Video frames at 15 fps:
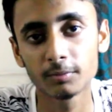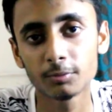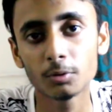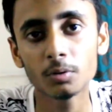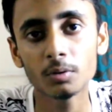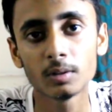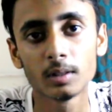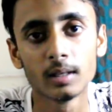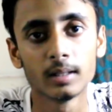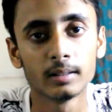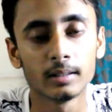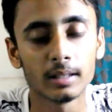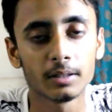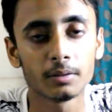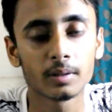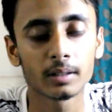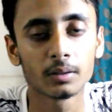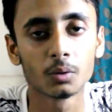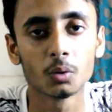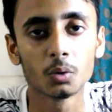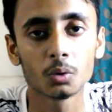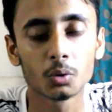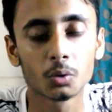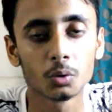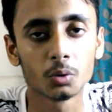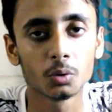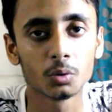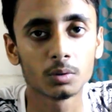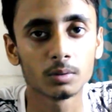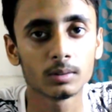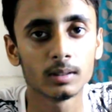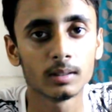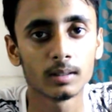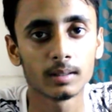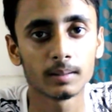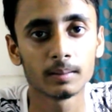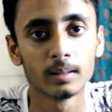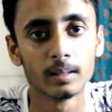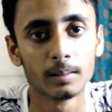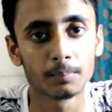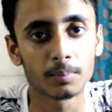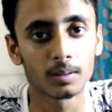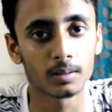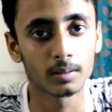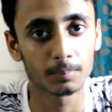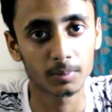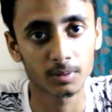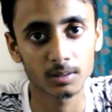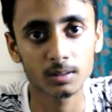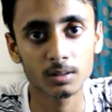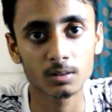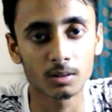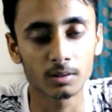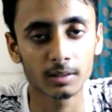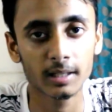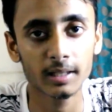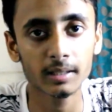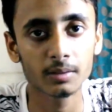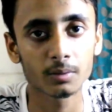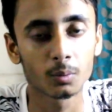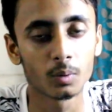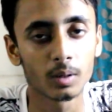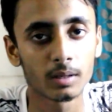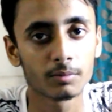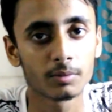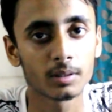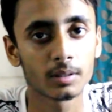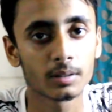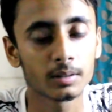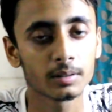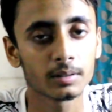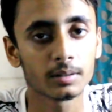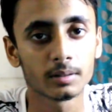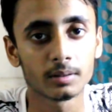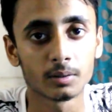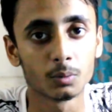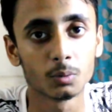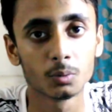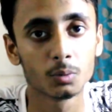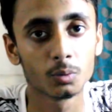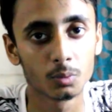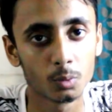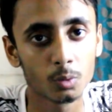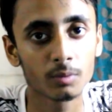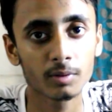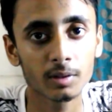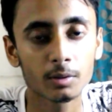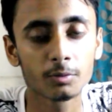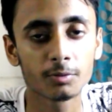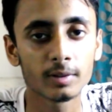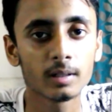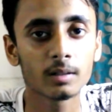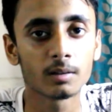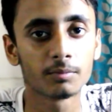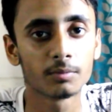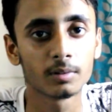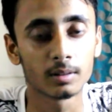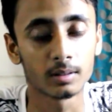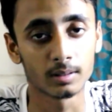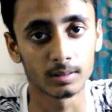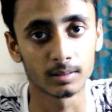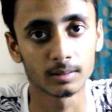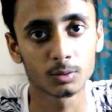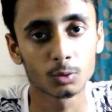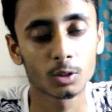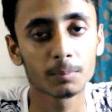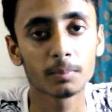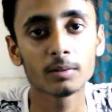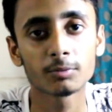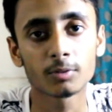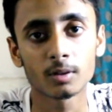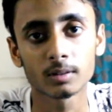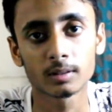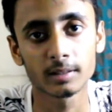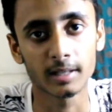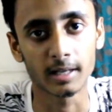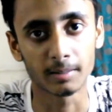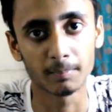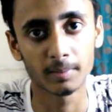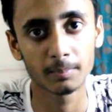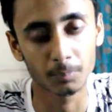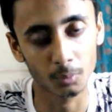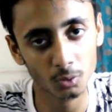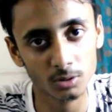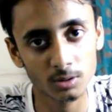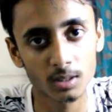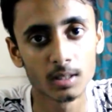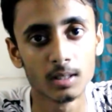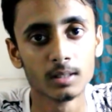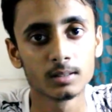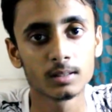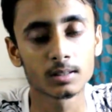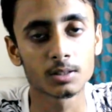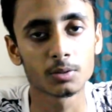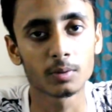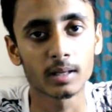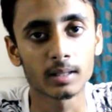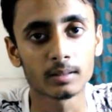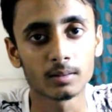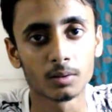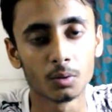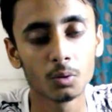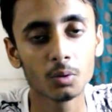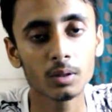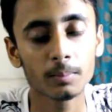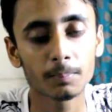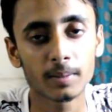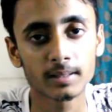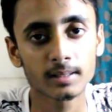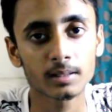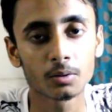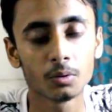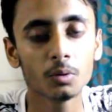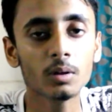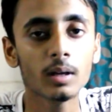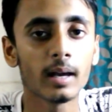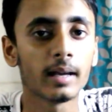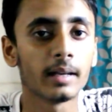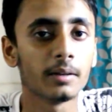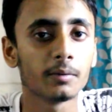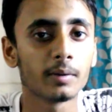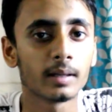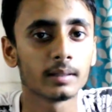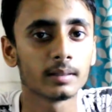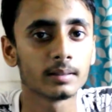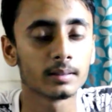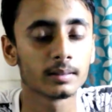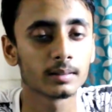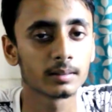info, then you can go to the person's contact, whoever you feel suitable for the admin post. Just you can press and hold, and you can